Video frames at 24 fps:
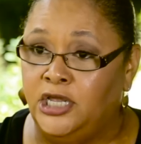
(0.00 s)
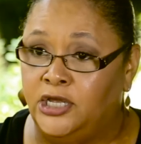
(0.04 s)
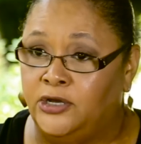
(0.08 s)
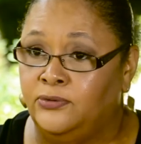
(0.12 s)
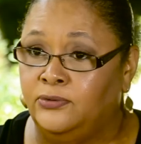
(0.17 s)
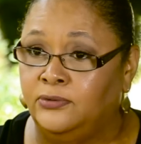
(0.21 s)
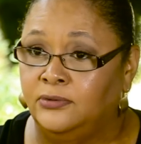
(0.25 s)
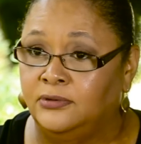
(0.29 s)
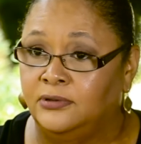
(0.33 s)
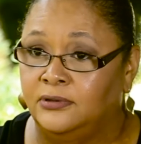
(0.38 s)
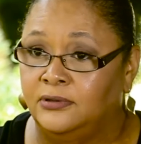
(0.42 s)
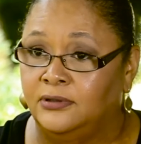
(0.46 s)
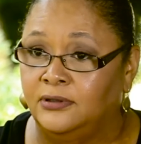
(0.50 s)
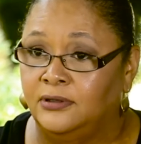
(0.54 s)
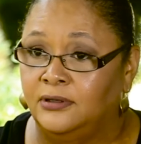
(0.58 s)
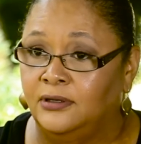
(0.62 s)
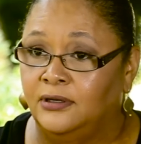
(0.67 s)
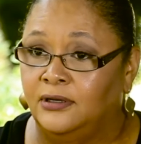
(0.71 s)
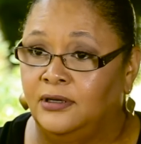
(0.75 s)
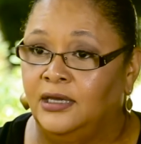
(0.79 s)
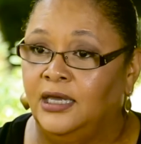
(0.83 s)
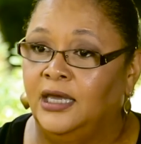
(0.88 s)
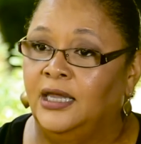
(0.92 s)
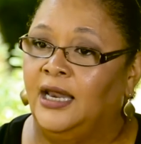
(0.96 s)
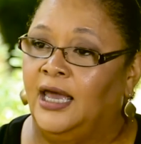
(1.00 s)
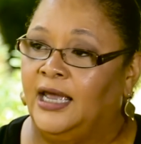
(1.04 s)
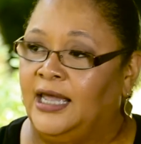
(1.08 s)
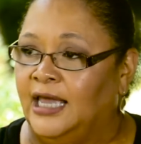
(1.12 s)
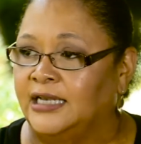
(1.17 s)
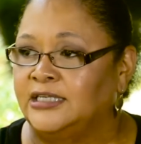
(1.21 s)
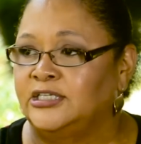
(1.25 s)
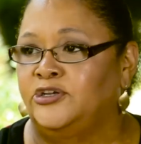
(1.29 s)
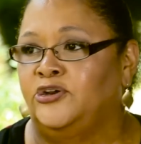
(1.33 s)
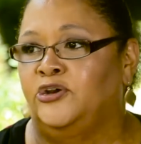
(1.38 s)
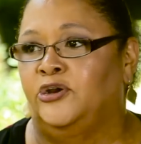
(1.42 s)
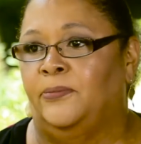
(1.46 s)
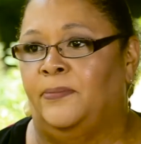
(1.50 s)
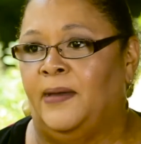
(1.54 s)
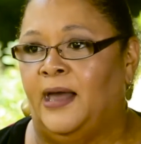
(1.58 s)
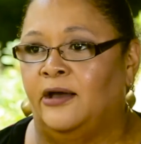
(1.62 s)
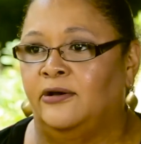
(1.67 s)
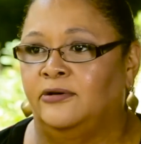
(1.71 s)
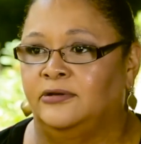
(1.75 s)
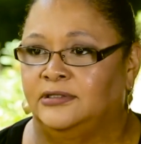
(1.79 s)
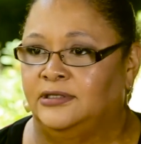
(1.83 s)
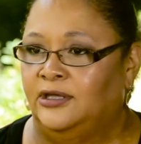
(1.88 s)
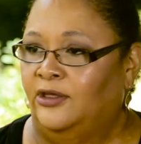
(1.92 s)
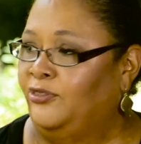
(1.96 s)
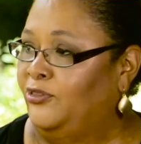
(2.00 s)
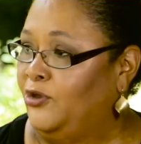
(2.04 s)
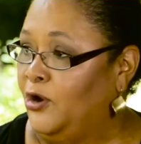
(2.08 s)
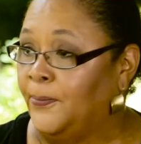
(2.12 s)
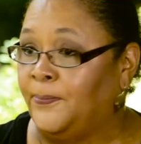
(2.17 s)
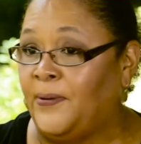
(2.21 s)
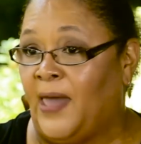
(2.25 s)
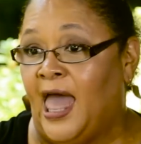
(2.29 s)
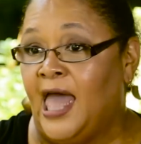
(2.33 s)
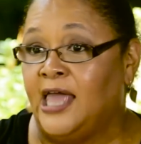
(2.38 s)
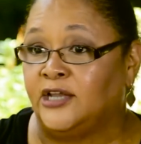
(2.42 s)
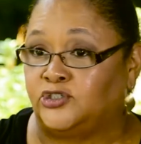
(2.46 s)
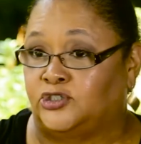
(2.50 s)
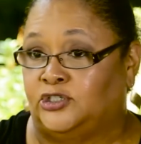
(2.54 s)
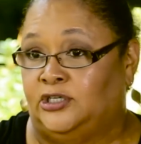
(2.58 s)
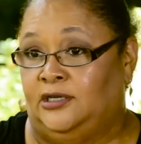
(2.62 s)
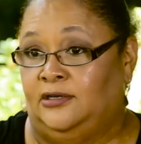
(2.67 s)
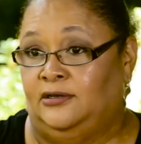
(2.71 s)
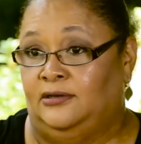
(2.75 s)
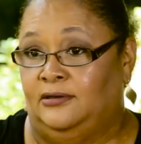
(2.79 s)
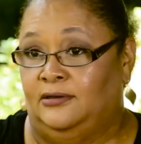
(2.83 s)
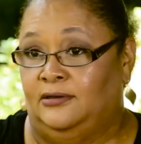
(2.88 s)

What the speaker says: new and I got to hear about their passion.